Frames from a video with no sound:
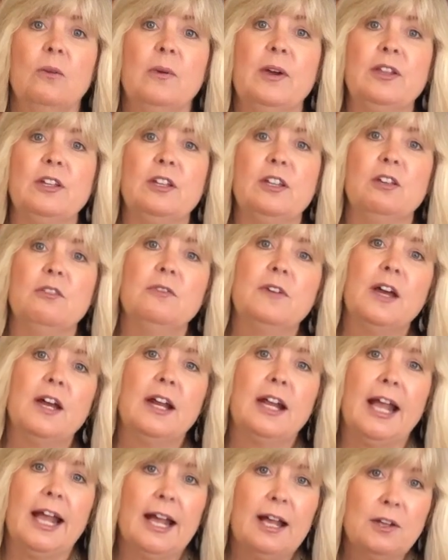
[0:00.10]
Whether you've
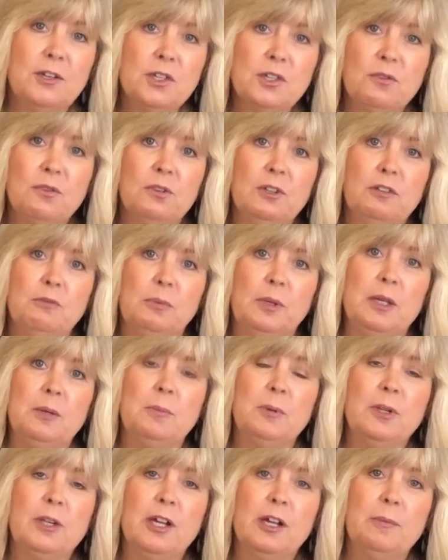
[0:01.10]
got a house full of
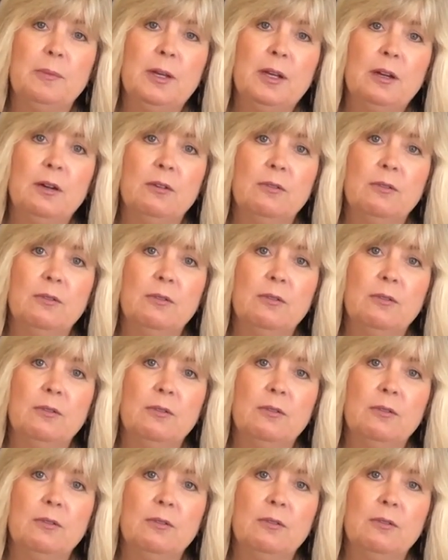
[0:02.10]
people coming